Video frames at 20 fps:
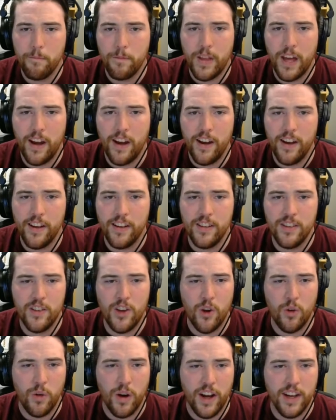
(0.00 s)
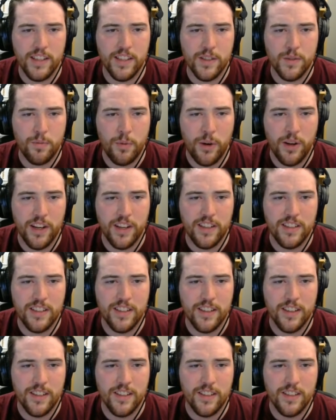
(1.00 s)
Uh, no, I just wanted
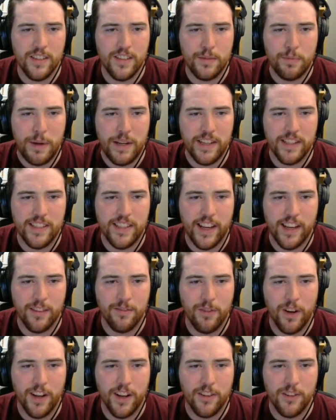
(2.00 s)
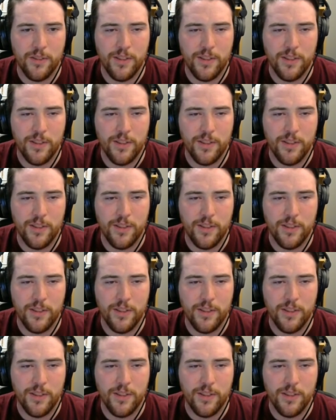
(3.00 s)
to spend a second running